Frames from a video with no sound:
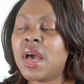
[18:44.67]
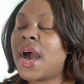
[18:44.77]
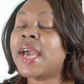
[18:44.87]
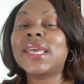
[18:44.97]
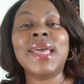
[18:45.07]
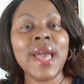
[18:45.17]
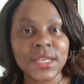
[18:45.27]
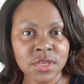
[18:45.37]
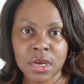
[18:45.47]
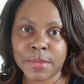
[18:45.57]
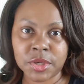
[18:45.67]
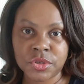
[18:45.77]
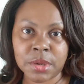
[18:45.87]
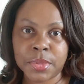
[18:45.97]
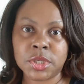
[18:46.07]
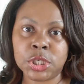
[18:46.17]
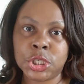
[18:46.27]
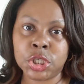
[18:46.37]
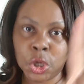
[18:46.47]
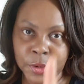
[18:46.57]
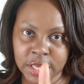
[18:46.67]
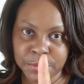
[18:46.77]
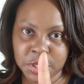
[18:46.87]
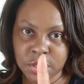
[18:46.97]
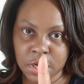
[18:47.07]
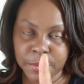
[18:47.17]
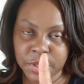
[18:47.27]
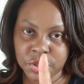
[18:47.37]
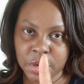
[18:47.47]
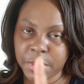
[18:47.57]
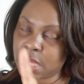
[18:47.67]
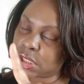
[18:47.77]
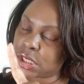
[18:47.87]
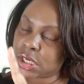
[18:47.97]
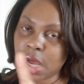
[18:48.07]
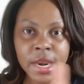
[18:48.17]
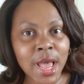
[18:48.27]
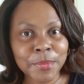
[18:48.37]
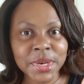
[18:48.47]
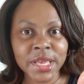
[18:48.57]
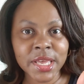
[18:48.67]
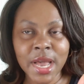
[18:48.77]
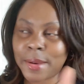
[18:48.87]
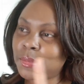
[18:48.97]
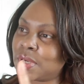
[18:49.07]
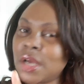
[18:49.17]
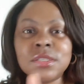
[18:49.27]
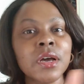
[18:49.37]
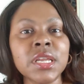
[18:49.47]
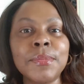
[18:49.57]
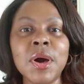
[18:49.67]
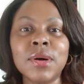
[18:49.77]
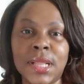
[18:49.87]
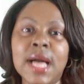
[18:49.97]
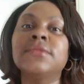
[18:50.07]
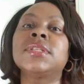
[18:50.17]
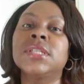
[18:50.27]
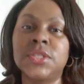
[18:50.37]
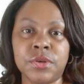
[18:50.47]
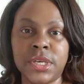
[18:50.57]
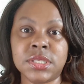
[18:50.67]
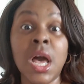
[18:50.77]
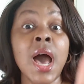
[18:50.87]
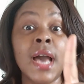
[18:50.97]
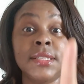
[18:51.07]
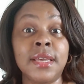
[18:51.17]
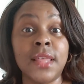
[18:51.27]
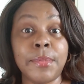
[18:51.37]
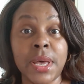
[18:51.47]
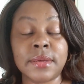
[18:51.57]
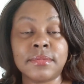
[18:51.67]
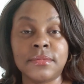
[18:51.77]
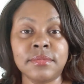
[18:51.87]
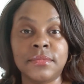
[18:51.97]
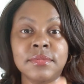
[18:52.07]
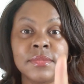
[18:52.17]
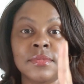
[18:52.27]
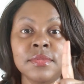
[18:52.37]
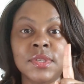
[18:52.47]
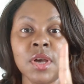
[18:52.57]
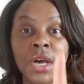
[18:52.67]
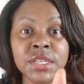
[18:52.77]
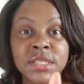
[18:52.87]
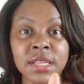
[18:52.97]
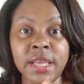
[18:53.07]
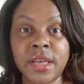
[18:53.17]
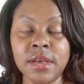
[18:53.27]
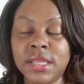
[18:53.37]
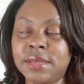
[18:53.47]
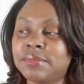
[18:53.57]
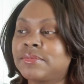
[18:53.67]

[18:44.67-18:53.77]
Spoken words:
I can't talk about Trump. Don't ask me to talk about Trump. It's not happening. I am not talking about clowns in the circus. I take that back. God does not like ugly.